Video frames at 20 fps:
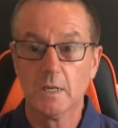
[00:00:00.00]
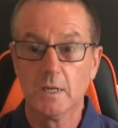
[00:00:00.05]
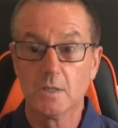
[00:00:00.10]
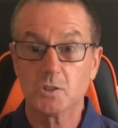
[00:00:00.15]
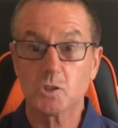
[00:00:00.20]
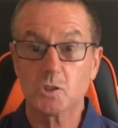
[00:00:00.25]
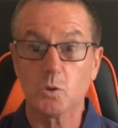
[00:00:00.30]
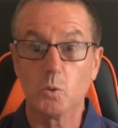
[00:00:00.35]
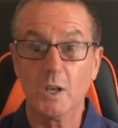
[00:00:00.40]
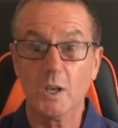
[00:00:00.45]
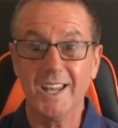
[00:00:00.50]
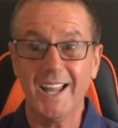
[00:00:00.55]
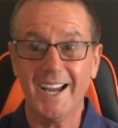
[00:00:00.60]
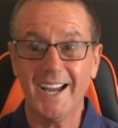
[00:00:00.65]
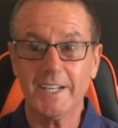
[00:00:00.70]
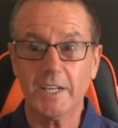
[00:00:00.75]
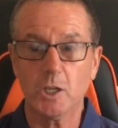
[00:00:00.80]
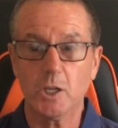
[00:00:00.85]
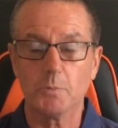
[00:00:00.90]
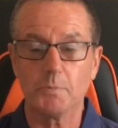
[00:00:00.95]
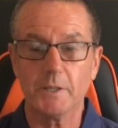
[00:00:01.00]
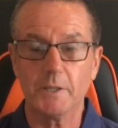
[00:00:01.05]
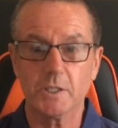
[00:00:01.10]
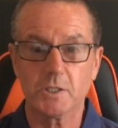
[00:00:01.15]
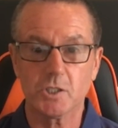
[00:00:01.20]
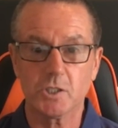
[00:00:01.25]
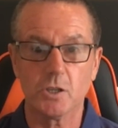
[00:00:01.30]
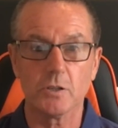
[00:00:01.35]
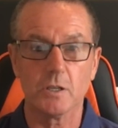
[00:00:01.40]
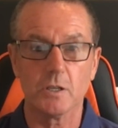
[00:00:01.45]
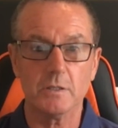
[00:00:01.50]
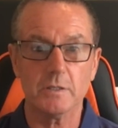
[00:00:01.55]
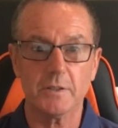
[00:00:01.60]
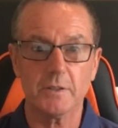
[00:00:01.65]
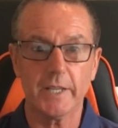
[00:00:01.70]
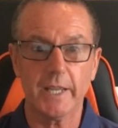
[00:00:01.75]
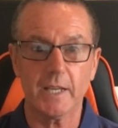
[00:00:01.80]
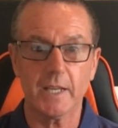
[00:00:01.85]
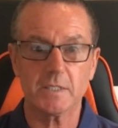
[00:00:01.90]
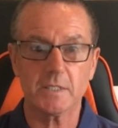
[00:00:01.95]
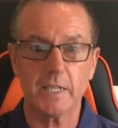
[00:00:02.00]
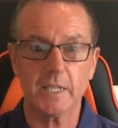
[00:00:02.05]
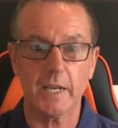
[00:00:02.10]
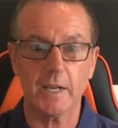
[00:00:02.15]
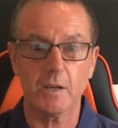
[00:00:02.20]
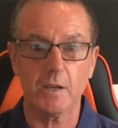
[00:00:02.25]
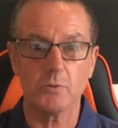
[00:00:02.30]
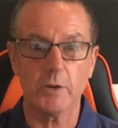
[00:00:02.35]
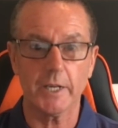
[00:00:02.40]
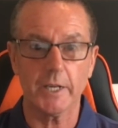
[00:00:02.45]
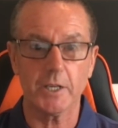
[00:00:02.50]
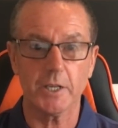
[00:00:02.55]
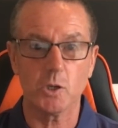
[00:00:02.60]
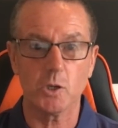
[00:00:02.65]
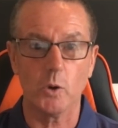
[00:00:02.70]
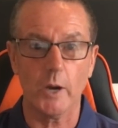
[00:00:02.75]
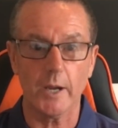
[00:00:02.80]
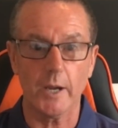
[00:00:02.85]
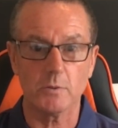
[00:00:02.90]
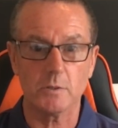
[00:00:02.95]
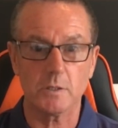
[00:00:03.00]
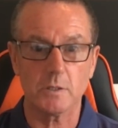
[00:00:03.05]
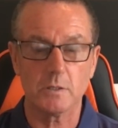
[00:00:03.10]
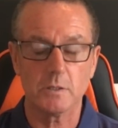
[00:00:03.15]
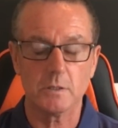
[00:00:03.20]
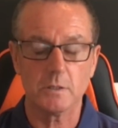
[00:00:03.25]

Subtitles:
So we're lining up in the tunnel, the Azteca, ready to go out.